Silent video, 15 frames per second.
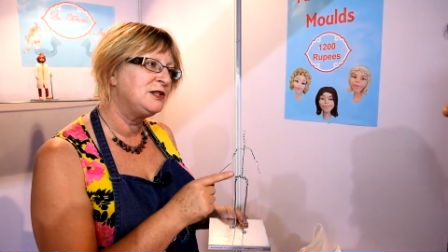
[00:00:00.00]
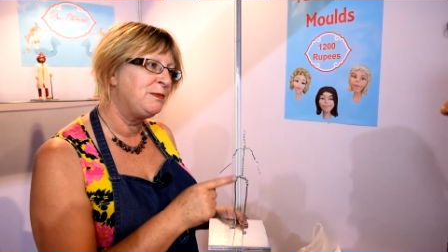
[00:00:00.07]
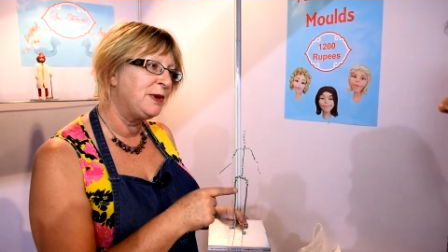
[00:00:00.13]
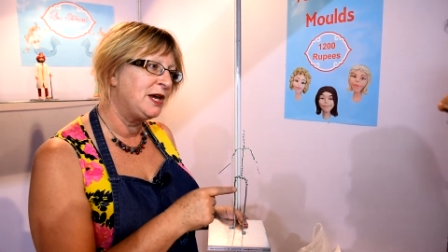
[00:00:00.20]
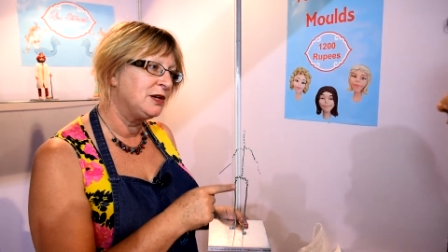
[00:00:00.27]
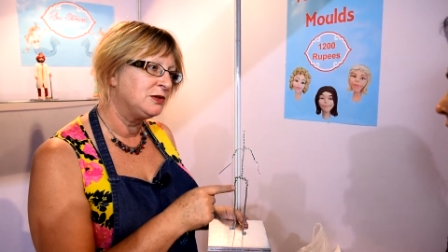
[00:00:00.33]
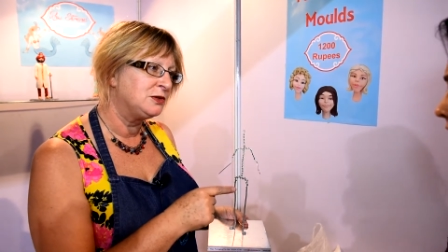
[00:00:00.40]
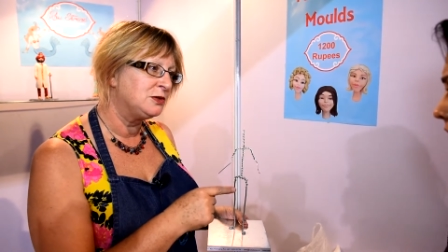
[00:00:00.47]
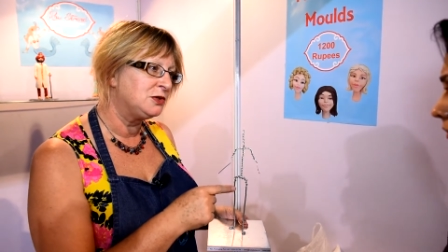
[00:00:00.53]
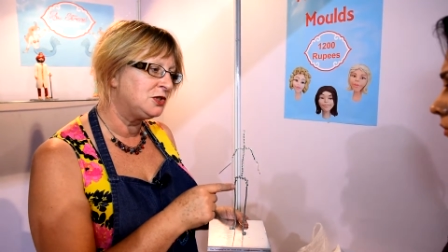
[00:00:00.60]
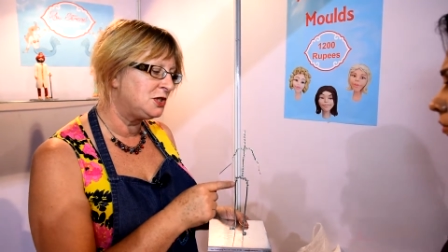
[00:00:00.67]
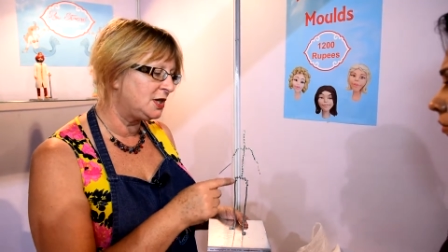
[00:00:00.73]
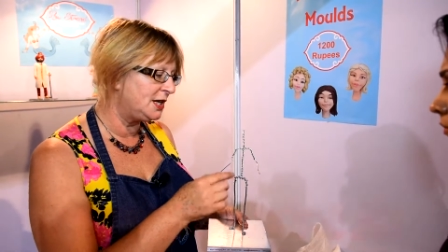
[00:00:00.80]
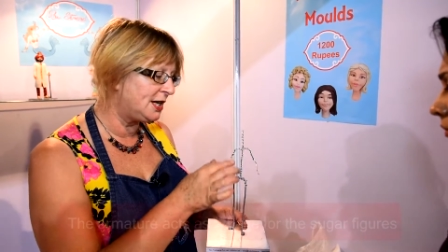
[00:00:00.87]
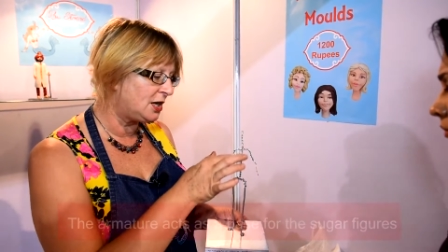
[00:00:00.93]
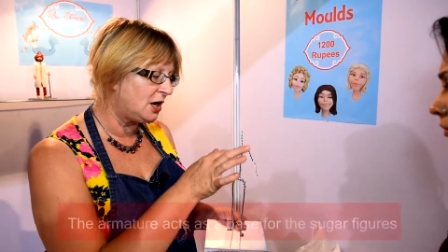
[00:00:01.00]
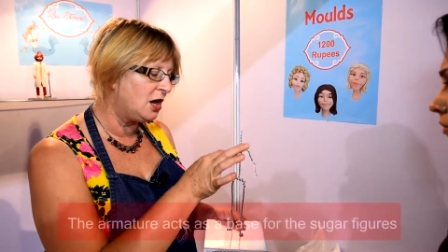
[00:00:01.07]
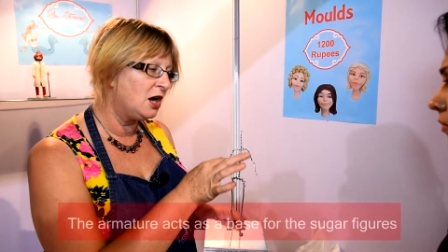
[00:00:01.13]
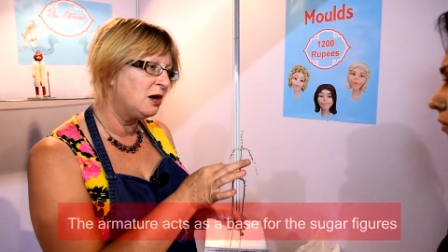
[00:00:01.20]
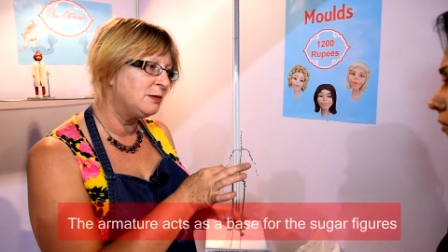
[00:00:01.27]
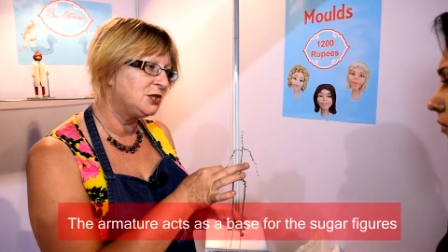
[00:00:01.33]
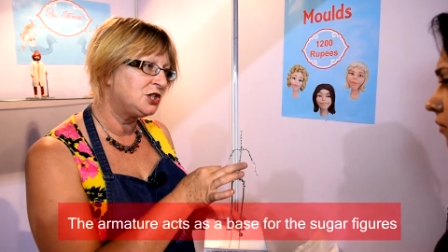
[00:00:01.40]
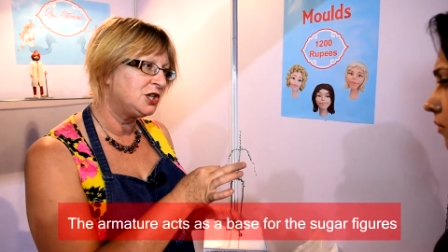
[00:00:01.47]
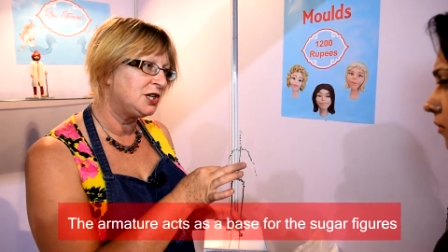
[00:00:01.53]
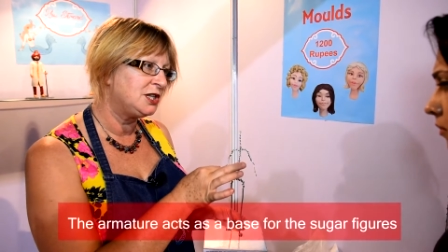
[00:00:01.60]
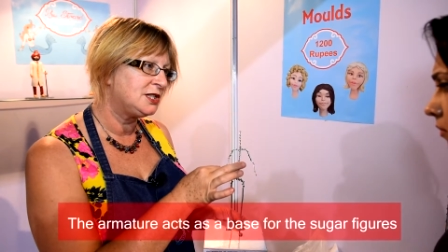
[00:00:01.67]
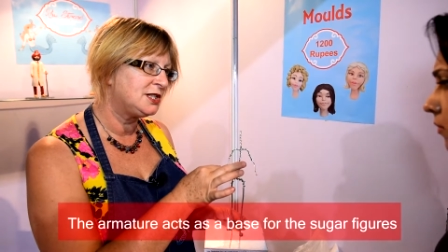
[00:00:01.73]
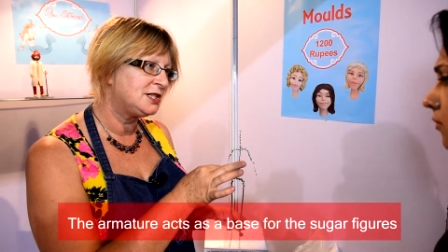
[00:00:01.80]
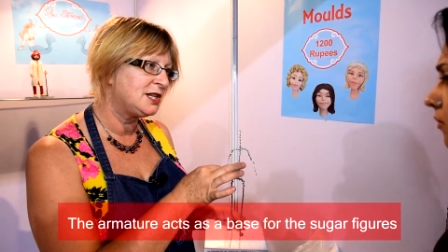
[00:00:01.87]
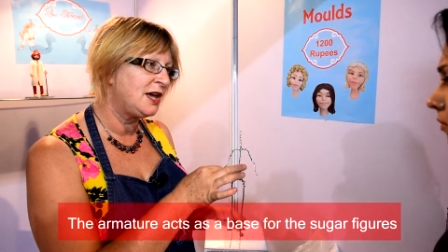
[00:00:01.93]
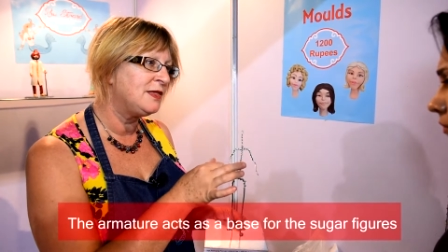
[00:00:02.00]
to build little armatures